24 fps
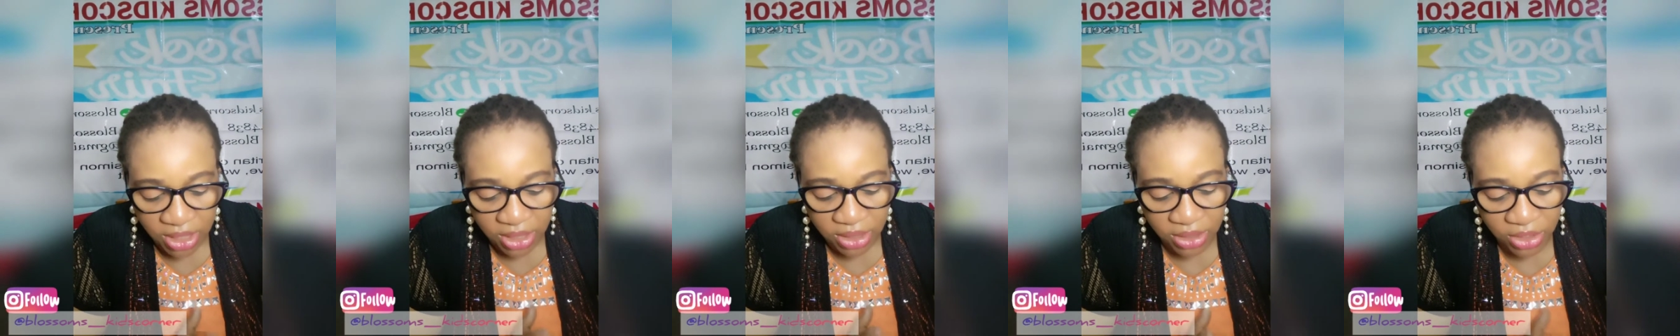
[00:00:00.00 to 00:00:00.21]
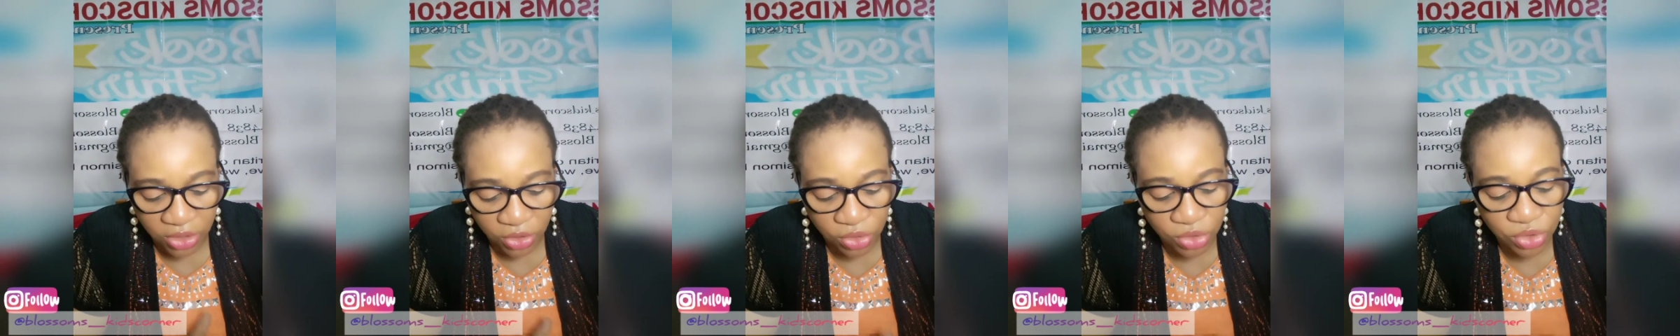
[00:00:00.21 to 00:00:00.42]

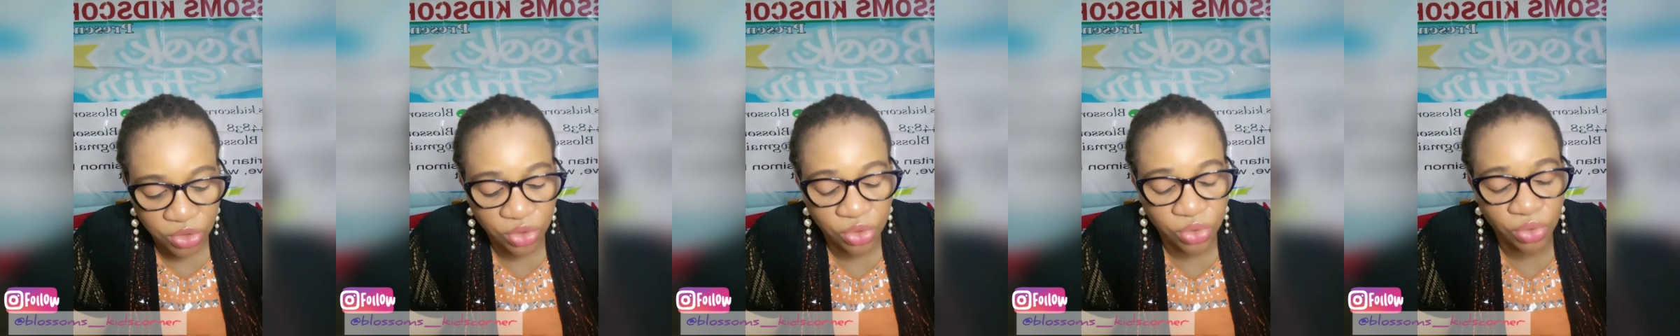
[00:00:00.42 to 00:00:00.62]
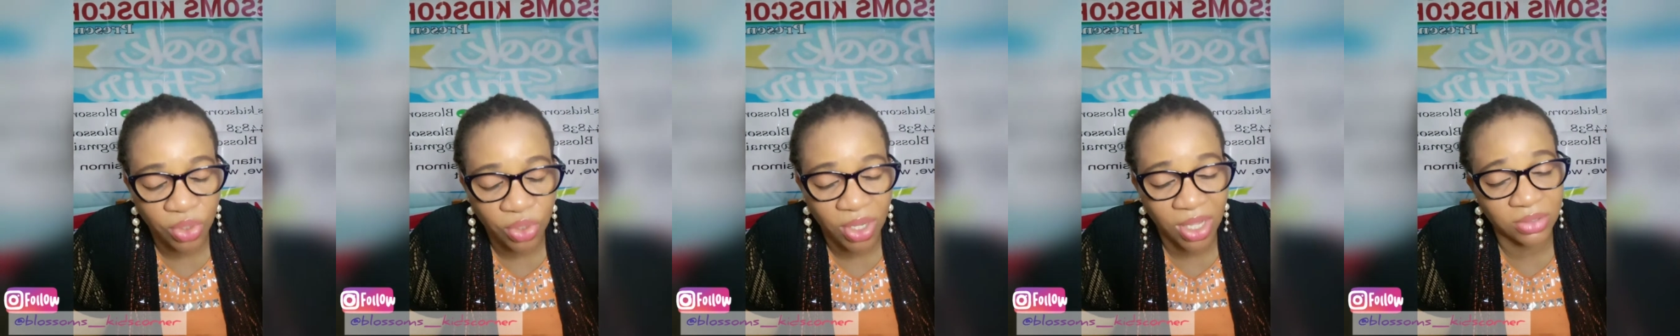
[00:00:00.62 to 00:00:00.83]
They also
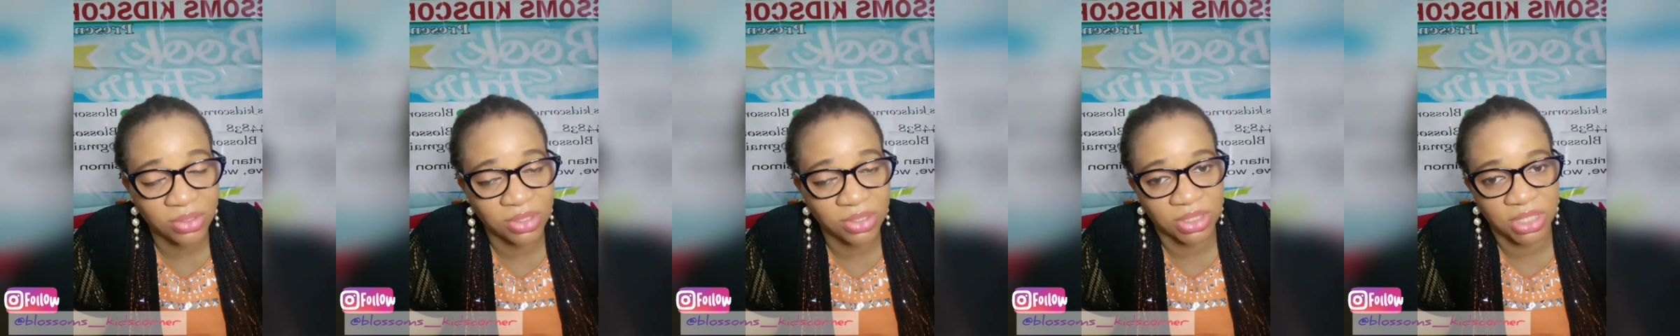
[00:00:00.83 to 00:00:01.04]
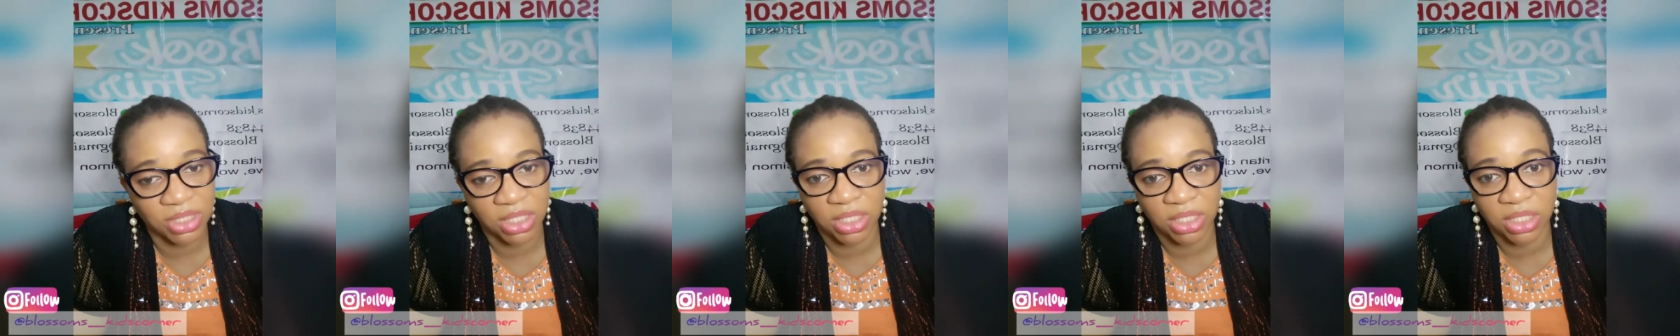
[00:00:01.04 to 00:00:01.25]
know how to
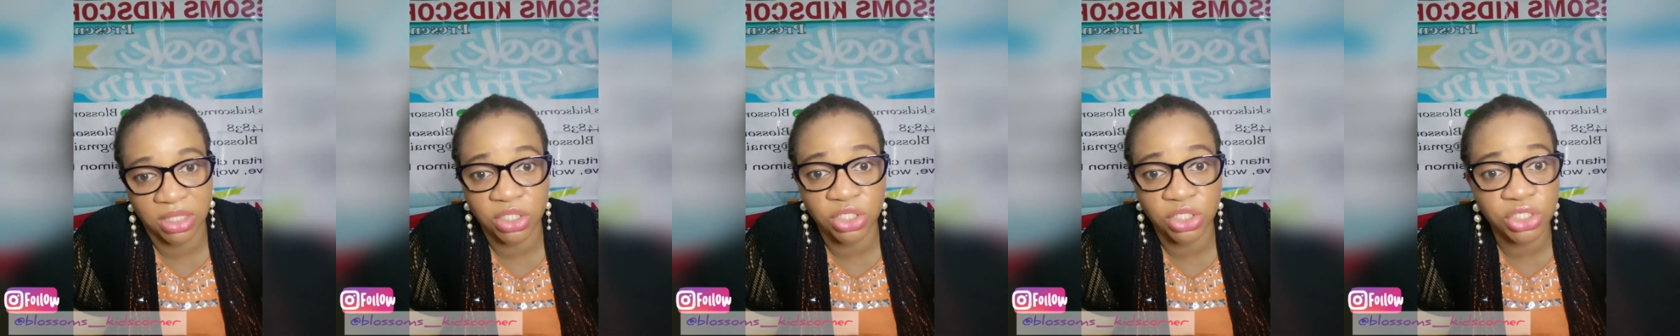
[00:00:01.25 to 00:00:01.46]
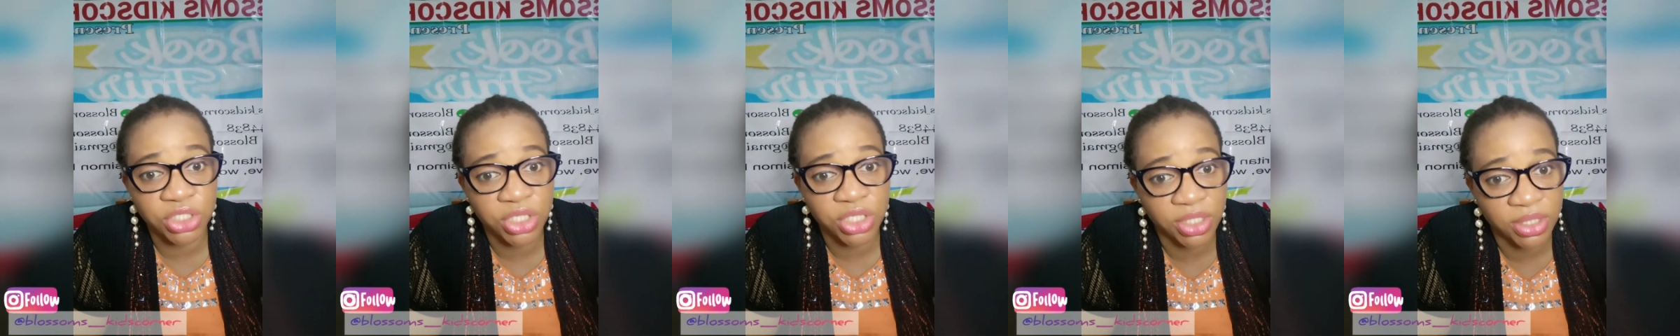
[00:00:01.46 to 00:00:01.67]
take
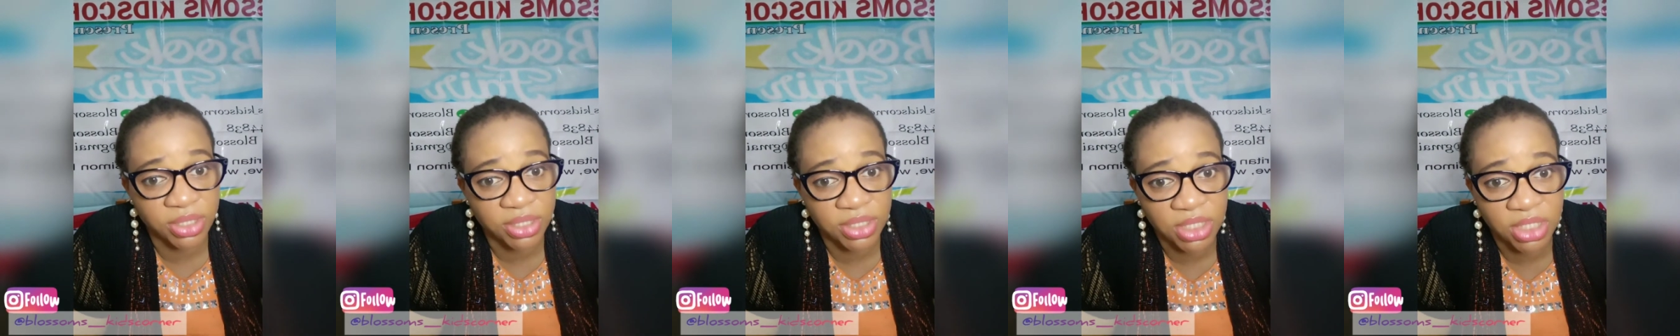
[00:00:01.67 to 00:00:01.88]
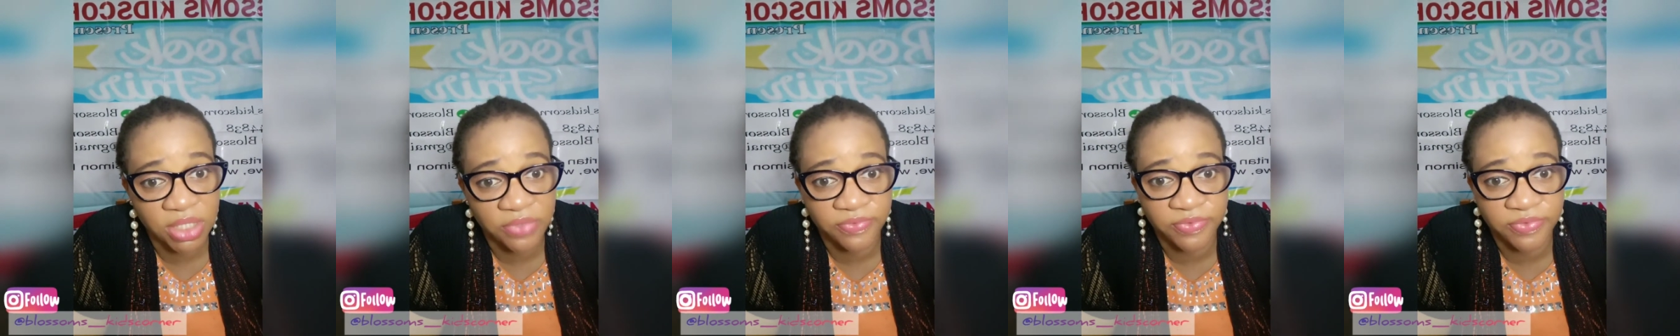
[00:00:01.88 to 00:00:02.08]

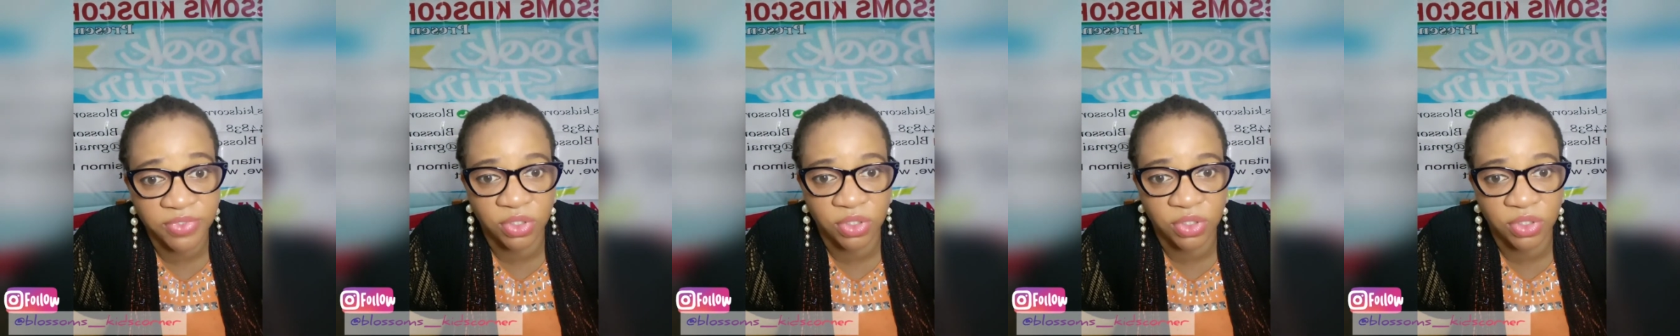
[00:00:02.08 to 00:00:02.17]
initiative.